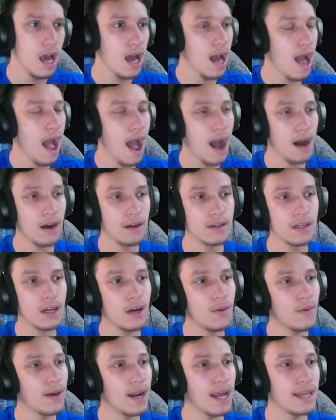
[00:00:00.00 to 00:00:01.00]
I don't know
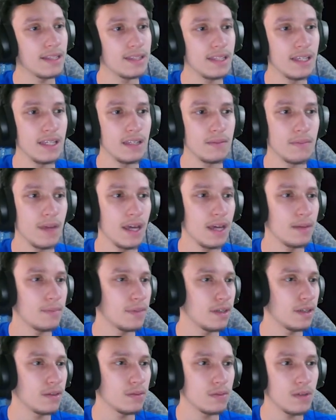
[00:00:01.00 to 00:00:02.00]
what I did, man,
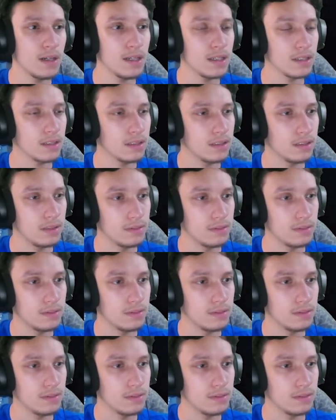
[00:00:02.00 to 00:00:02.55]
but it worked.